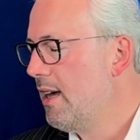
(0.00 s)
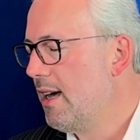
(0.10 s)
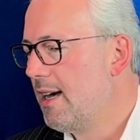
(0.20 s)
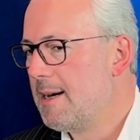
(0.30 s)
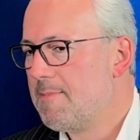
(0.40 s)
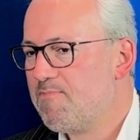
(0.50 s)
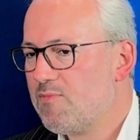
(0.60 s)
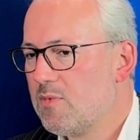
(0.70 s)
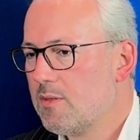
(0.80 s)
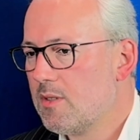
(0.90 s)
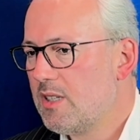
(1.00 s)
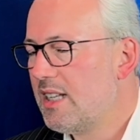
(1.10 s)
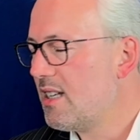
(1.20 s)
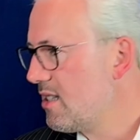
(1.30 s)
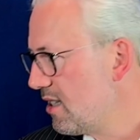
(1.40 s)

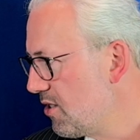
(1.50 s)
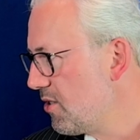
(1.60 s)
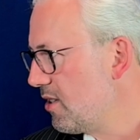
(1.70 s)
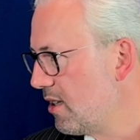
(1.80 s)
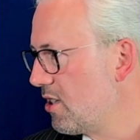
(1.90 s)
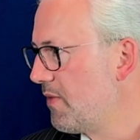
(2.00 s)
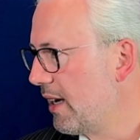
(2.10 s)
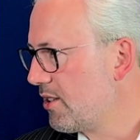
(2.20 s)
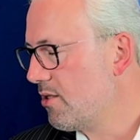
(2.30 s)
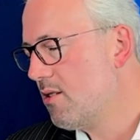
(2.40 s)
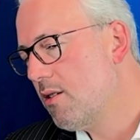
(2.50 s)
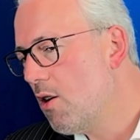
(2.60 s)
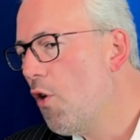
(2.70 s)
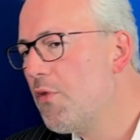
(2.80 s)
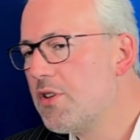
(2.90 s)
tenant satisfaction.
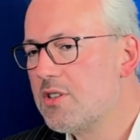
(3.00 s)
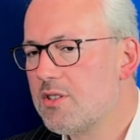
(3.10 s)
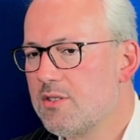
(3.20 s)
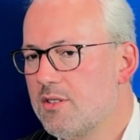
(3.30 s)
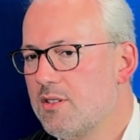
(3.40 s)
Office